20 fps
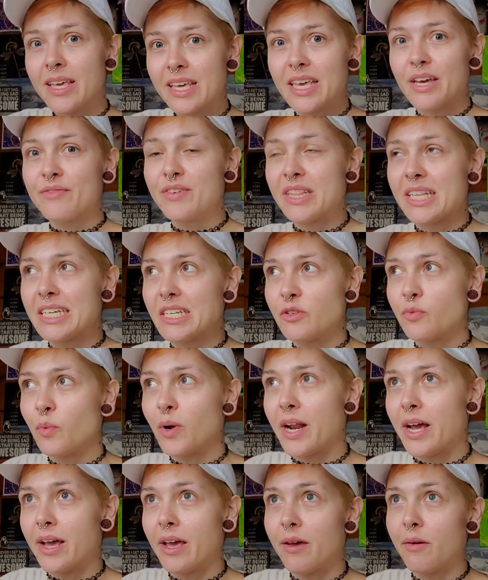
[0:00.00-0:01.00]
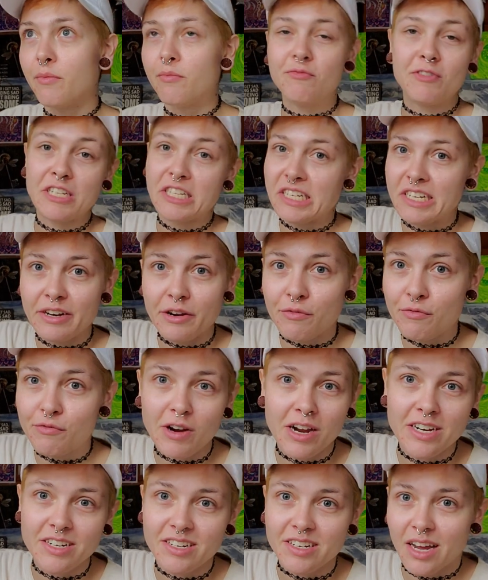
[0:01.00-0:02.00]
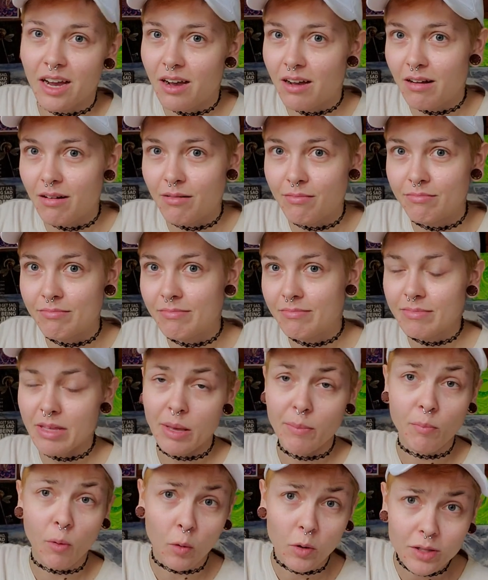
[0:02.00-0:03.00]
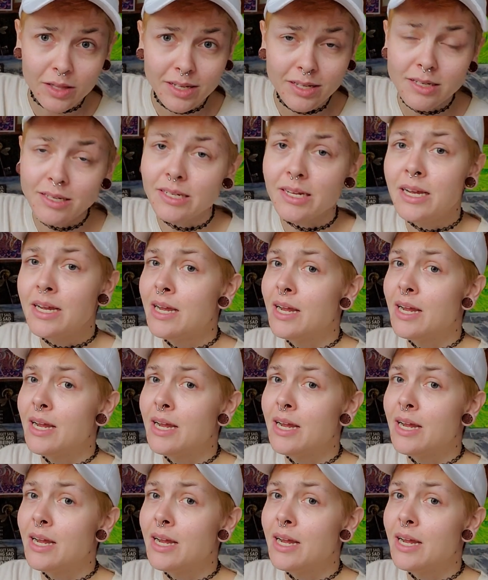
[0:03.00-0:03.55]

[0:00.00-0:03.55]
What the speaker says: given this when I visited a friend in Portland.